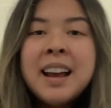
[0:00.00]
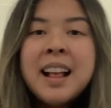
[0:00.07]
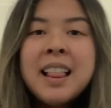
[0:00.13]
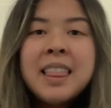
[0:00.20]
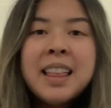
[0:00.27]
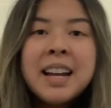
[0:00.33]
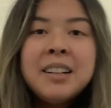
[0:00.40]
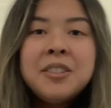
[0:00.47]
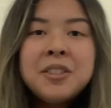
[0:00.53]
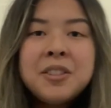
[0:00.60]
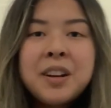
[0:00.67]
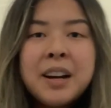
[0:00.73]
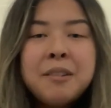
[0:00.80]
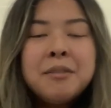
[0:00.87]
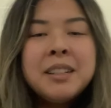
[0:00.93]
Let's
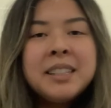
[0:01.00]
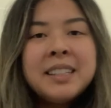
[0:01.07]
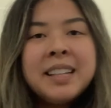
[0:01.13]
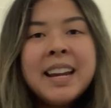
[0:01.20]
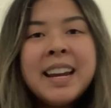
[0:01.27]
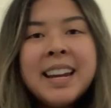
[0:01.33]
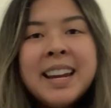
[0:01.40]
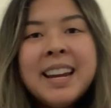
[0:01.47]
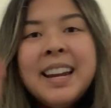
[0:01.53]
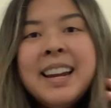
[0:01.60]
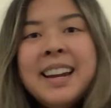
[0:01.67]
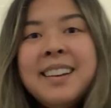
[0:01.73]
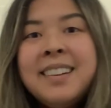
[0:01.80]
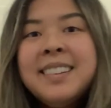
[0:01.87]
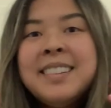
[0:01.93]
start with
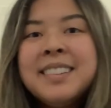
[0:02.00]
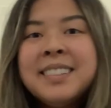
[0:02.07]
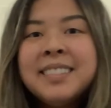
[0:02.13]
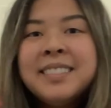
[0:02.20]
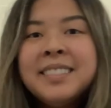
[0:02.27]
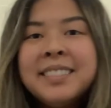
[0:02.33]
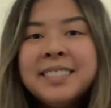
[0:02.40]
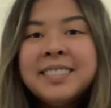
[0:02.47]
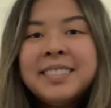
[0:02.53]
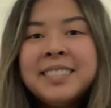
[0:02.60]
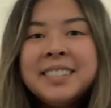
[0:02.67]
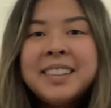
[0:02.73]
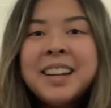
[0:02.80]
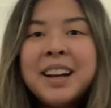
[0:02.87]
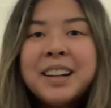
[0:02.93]
saying
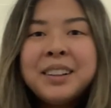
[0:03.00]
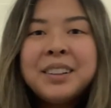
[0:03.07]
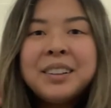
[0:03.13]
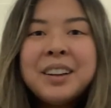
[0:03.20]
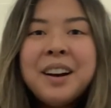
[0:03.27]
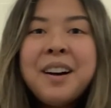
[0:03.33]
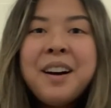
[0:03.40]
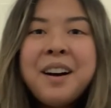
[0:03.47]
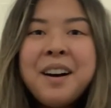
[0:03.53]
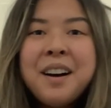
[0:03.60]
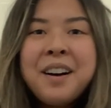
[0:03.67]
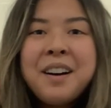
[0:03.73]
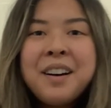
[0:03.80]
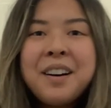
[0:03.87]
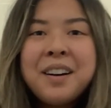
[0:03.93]

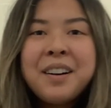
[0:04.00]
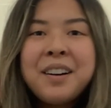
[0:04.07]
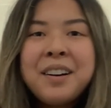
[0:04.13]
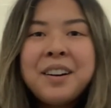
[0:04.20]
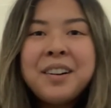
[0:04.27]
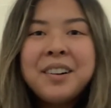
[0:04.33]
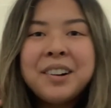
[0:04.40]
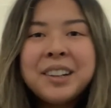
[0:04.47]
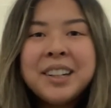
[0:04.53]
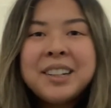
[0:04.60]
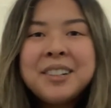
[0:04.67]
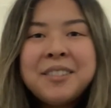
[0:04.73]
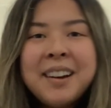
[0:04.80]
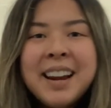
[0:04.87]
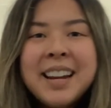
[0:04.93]
hello.
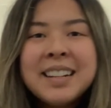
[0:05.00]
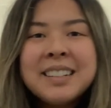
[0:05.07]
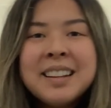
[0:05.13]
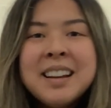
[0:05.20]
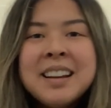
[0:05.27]
That's right.